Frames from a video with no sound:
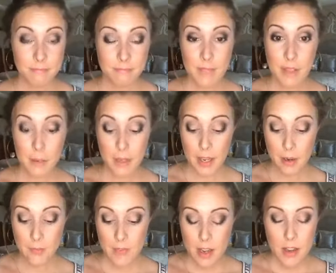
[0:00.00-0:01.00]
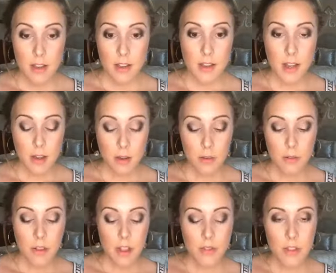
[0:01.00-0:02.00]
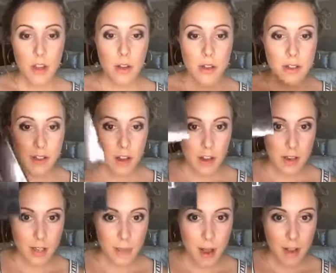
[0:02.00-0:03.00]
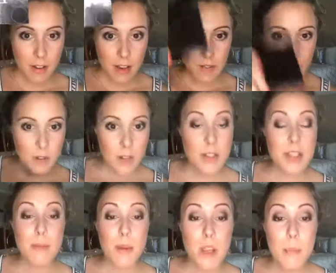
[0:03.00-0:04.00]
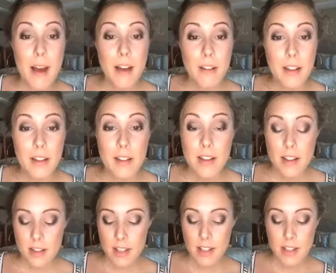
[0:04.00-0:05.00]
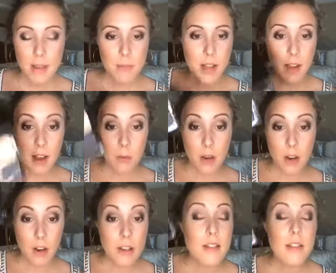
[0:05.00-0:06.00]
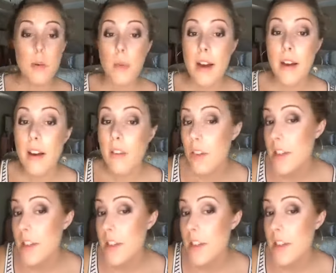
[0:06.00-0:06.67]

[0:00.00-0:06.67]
And there we go. So even though it's the Onyx palette, even though it's a smoky palette, this is something I would honestly wear every